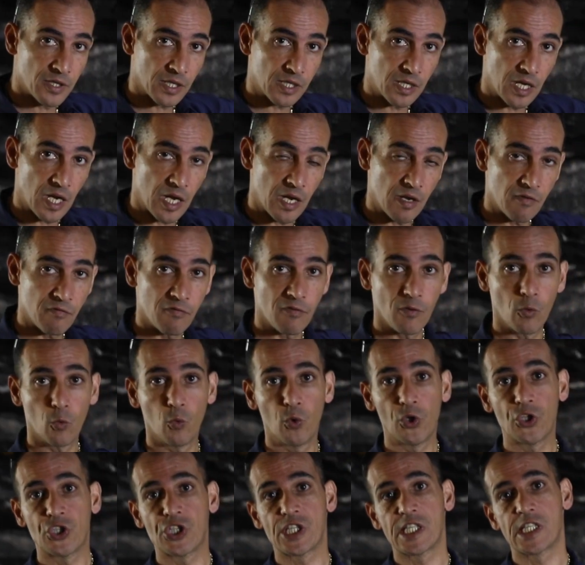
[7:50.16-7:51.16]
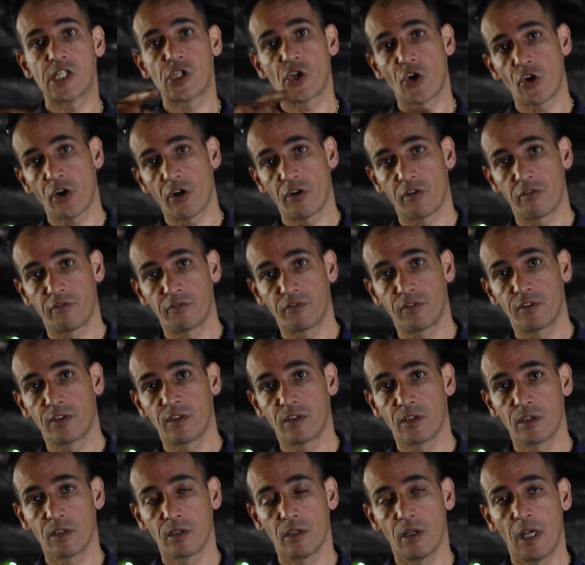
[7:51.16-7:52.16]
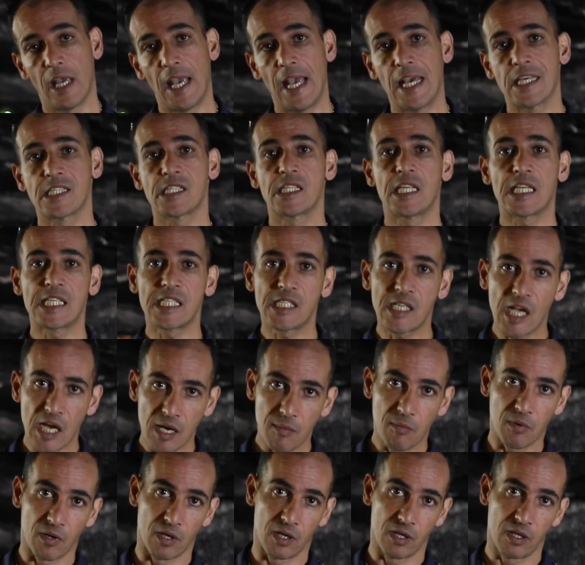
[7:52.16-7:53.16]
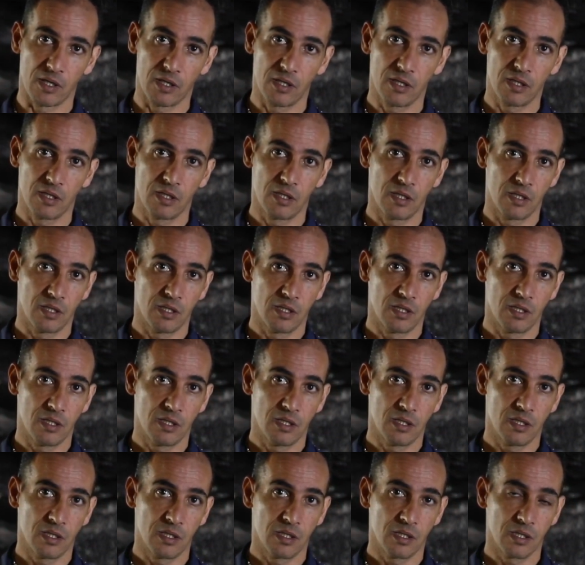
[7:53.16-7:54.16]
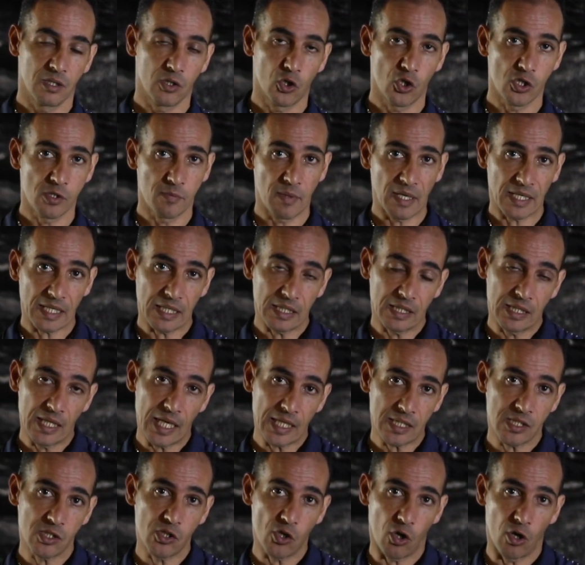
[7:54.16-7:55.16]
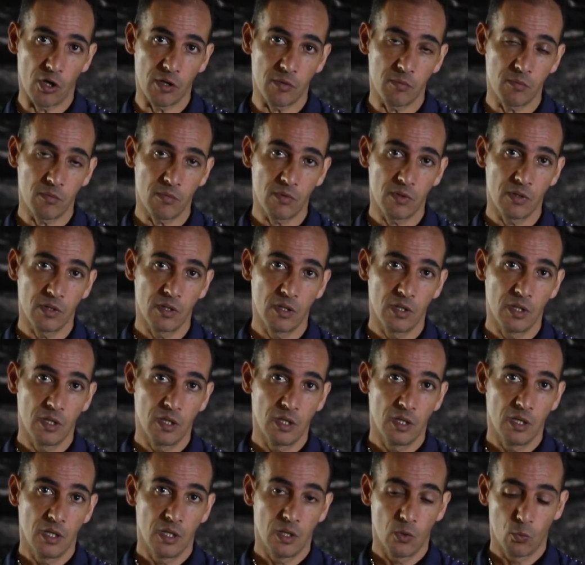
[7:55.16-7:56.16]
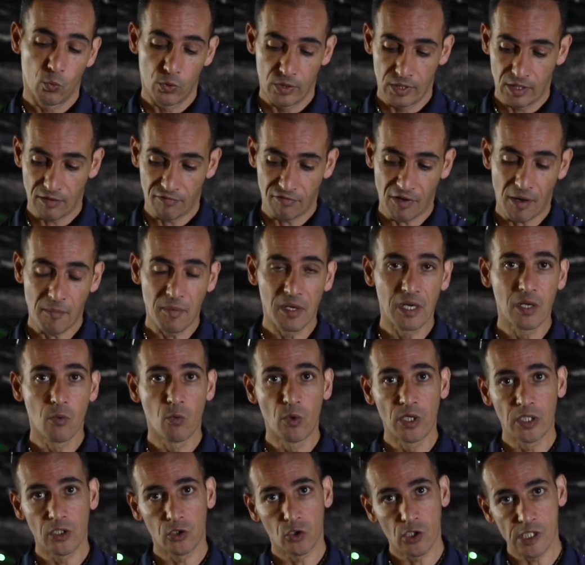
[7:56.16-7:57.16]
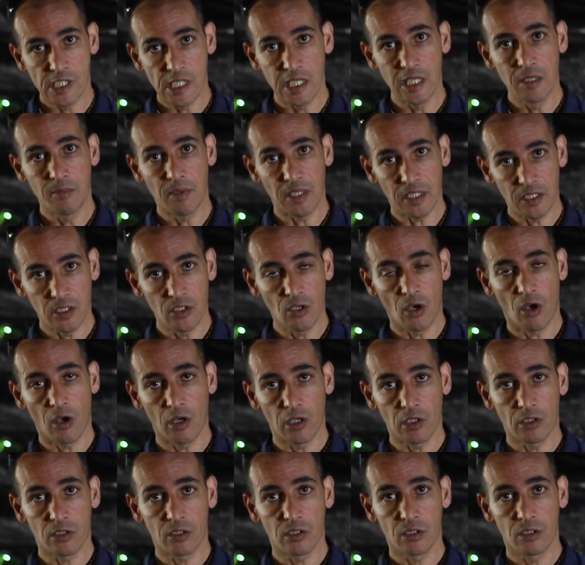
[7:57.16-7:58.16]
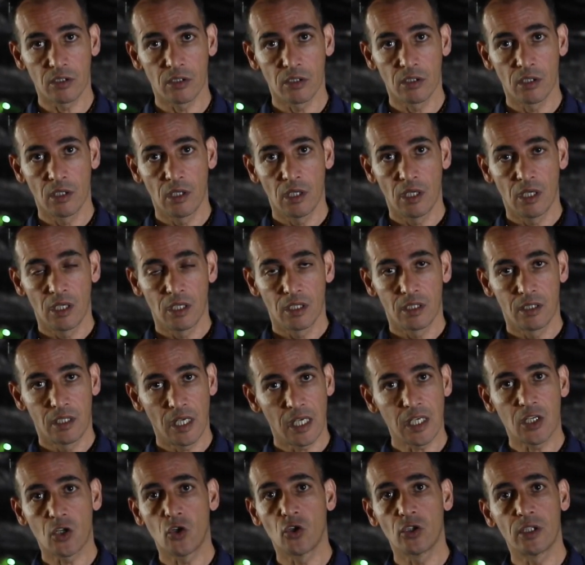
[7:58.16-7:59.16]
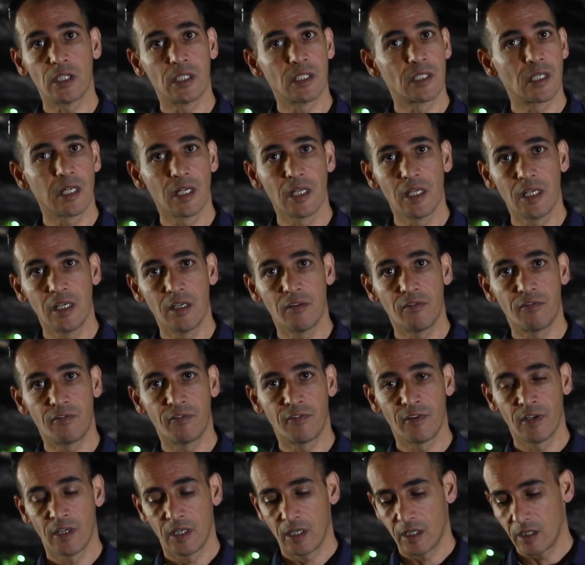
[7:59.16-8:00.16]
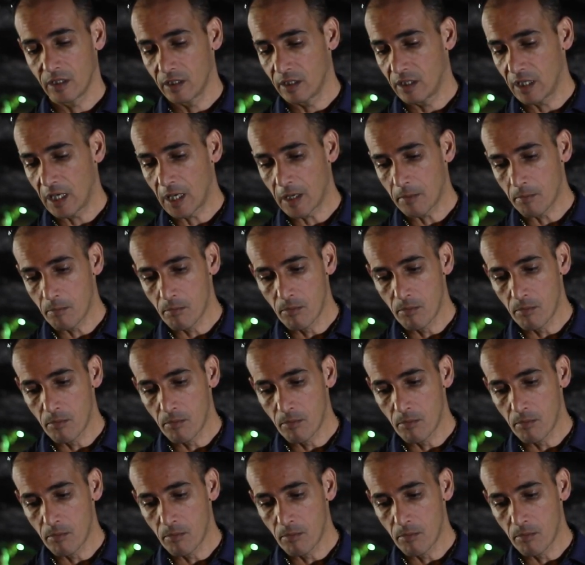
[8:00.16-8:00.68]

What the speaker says: the cave, which served as the stable. Because back at that time, when the family went to sleep at night, they couldn't leave their